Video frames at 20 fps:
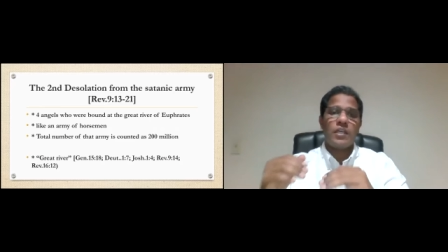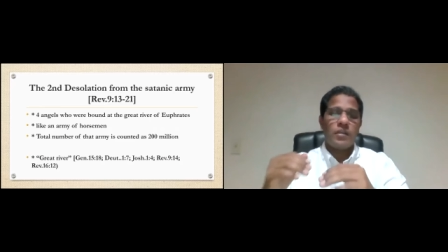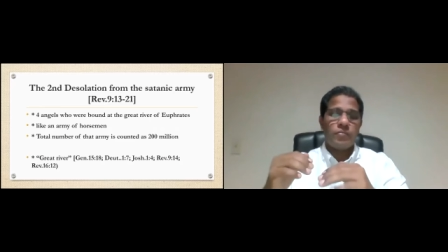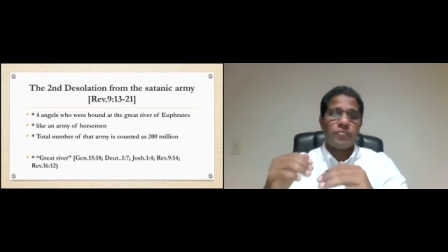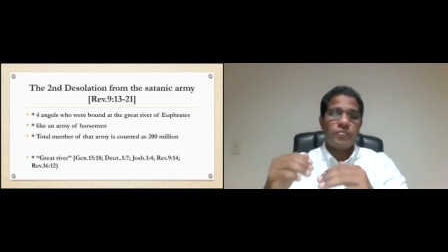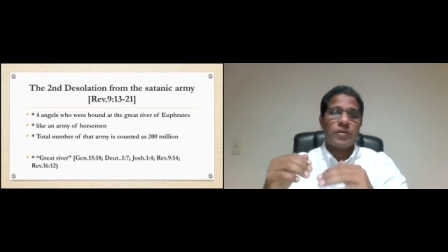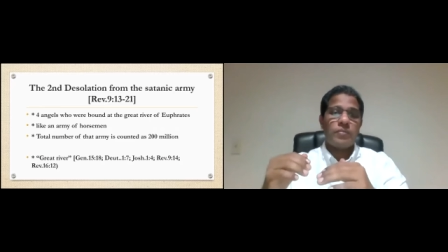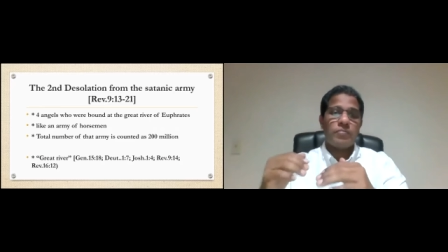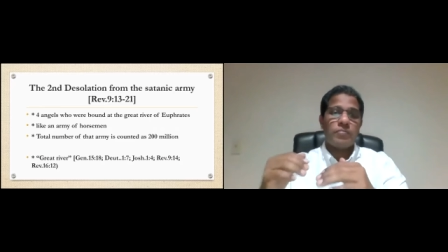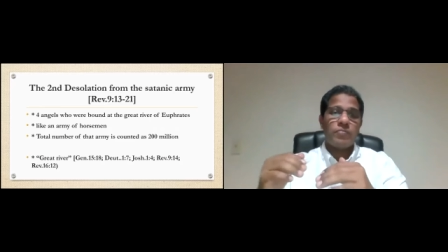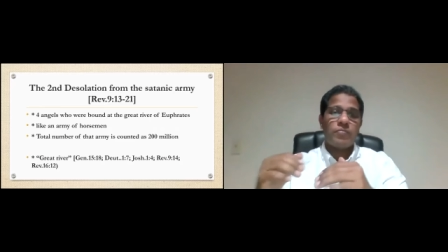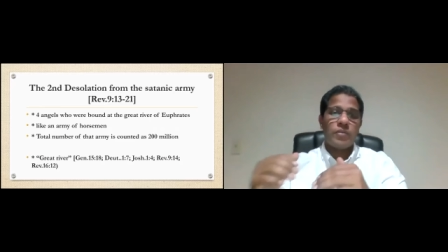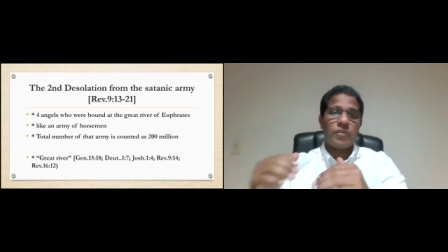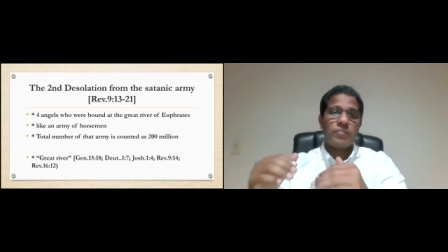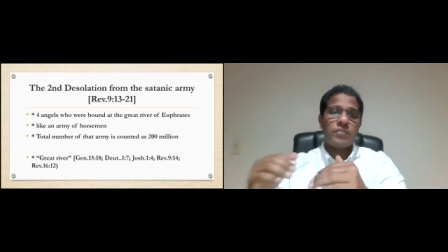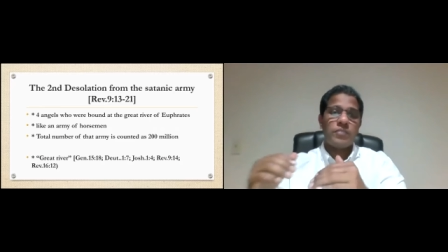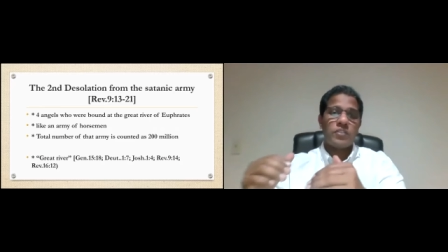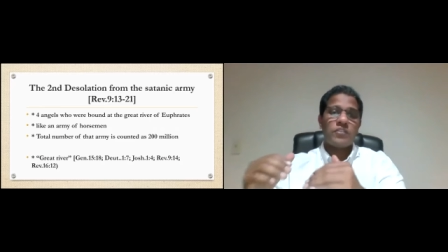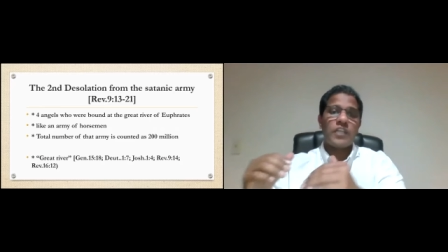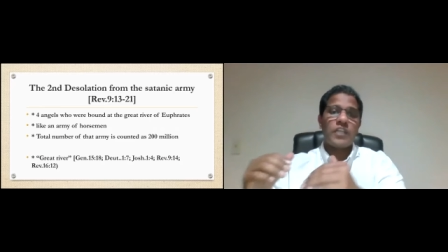from, from
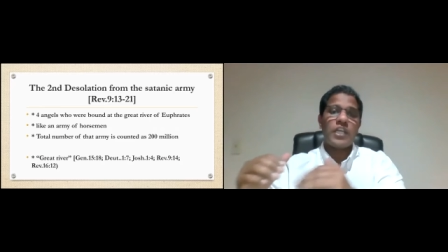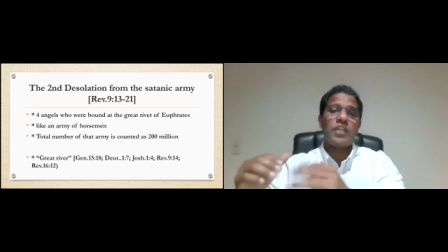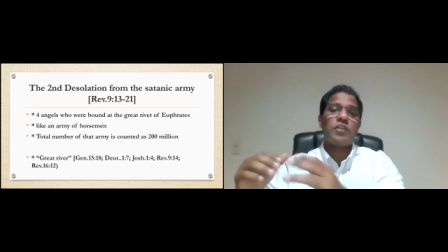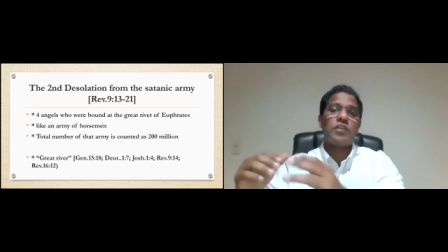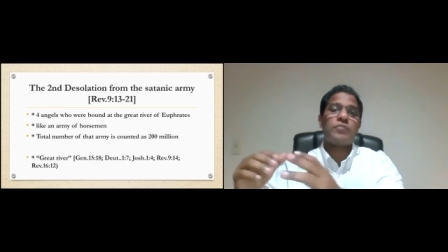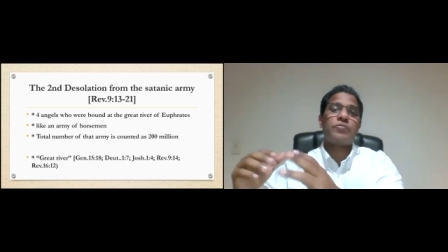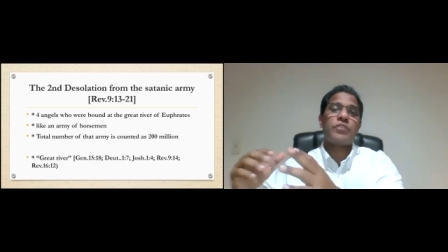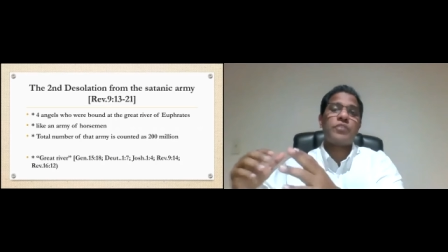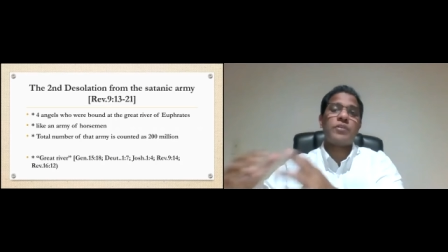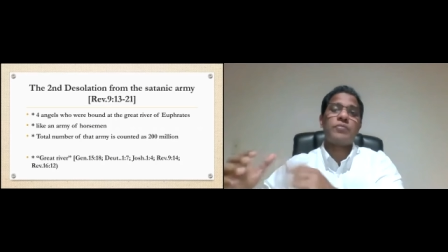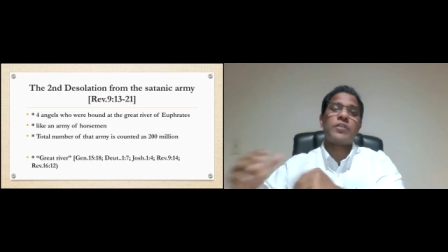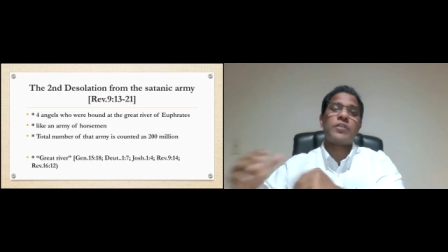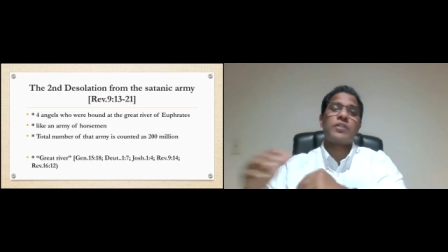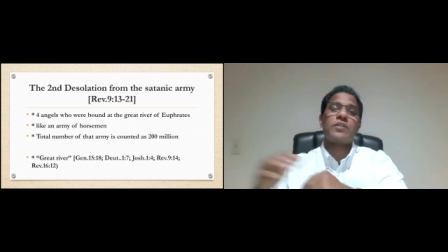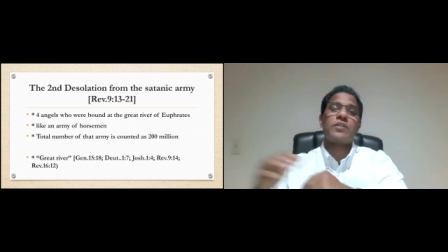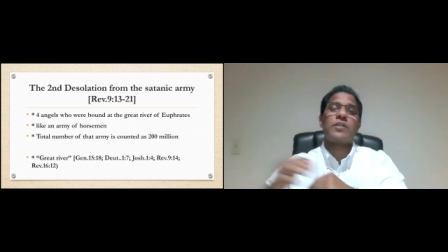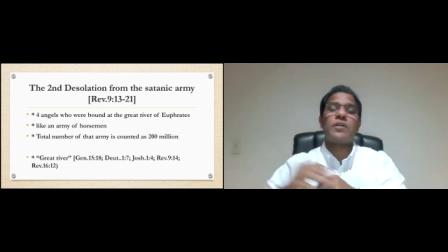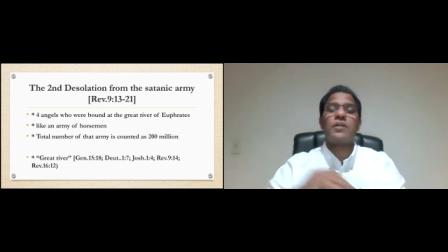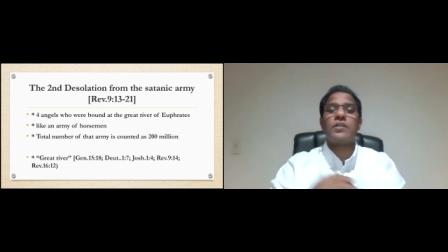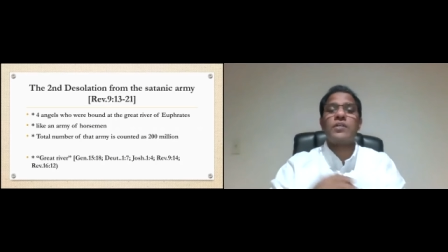the side of river
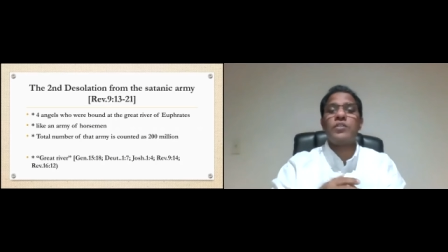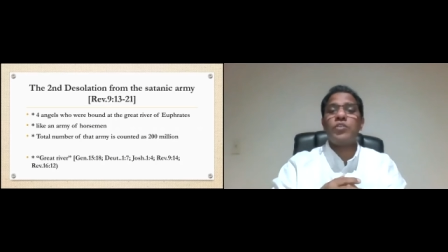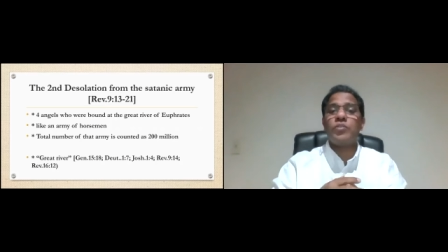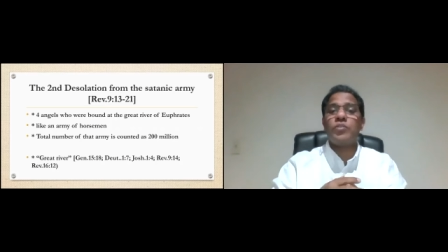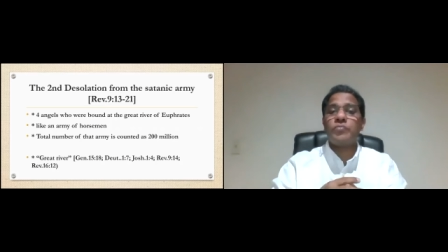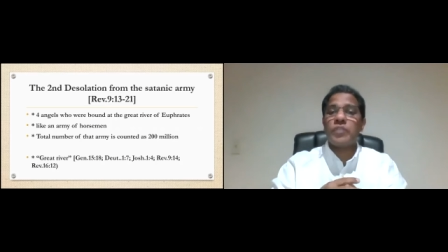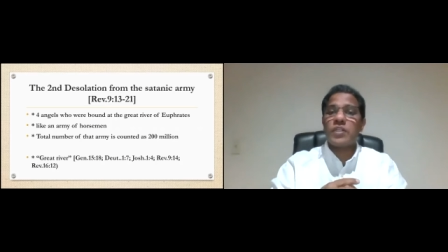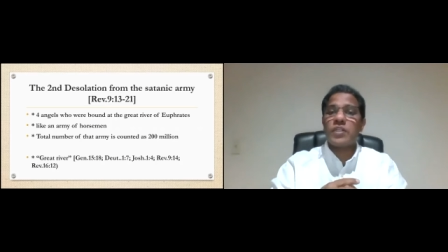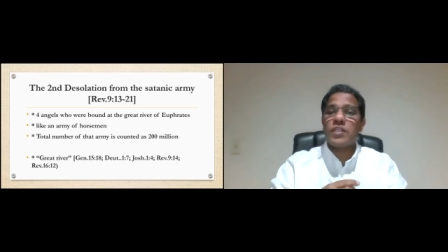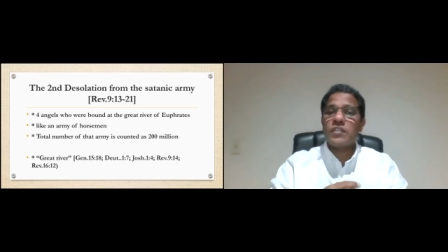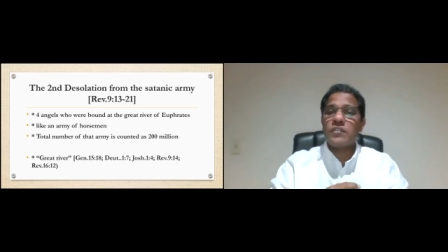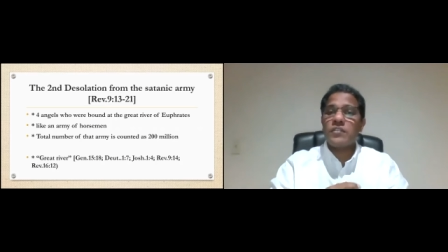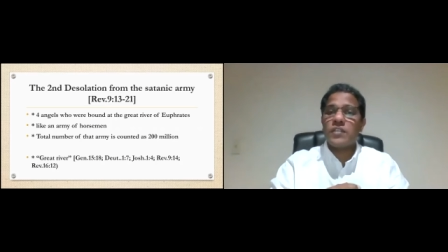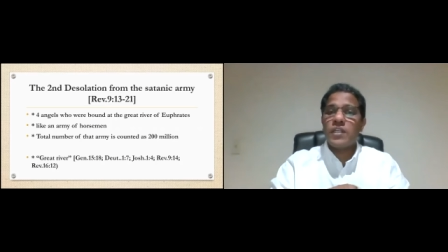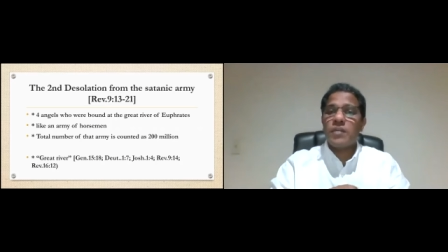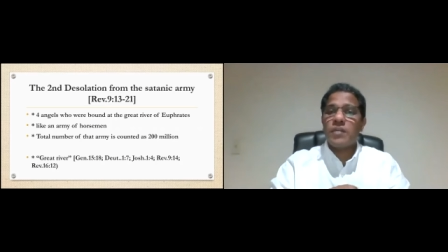Euphrates